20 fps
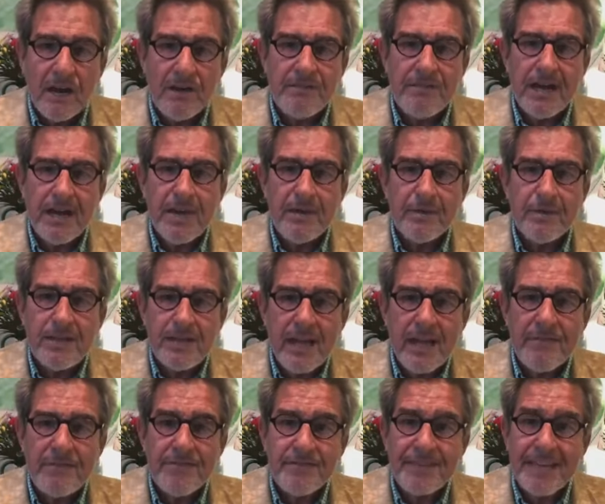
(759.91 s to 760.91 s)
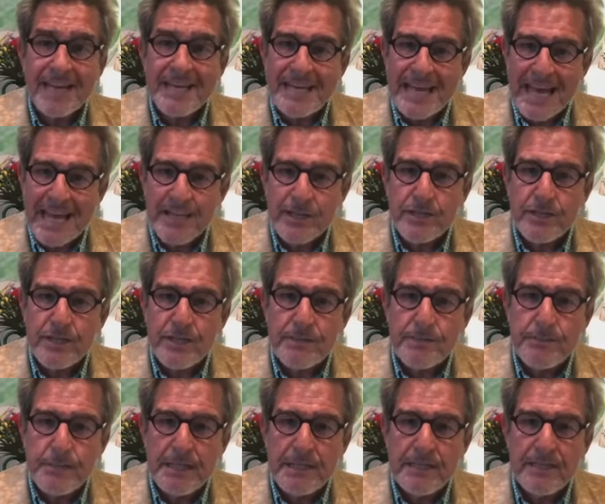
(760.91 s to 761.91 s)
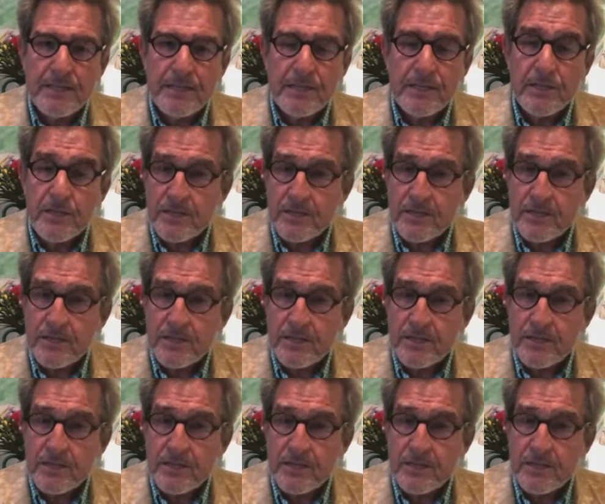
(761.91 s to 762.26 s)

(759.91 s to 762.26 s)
of how love can actually be